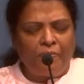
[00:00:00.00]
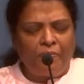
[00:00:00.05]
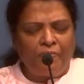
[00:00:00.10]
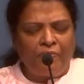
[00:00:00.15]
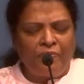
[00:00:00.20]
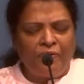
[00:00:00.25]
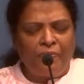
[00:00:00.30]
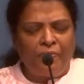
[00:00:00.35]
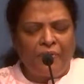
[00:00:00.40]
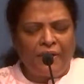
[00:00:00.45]

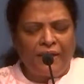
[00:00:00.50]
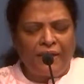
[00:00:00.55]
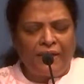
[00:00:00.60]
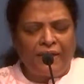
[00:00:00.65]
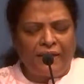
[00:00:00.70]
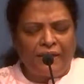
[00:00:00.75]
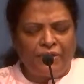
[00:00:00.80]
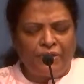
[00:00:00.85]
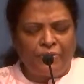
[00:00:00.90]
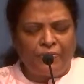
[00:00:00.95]
we pray
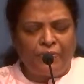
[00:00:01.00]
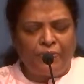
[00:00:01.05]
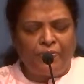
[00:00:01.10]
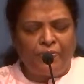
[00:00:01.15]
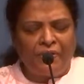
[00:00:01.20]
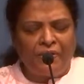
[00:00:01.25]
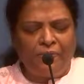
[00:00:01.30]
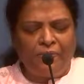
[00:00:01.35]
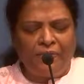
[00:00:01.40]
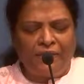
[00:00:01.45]
that you would
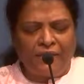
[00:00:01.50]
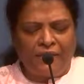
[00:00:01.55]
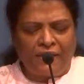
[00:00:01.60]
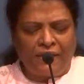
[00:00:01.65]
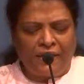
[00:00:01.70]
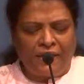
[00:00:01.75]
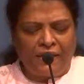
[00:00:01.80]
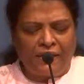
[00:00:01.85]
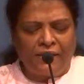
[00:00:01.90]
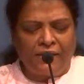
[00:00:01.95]
be
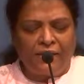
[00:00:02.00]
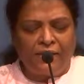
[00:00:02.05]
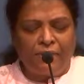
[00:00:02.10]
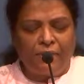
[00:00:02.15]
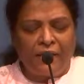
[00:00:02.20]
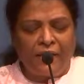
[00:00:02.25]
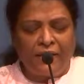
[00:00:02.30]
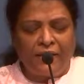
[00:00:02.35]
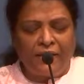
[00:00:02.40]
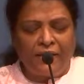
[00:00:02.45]
with the
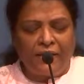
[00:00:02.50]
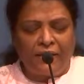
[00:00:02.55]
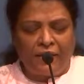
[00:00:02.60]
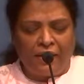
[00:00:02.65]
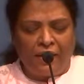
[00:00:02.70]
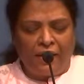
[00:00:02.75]
remaining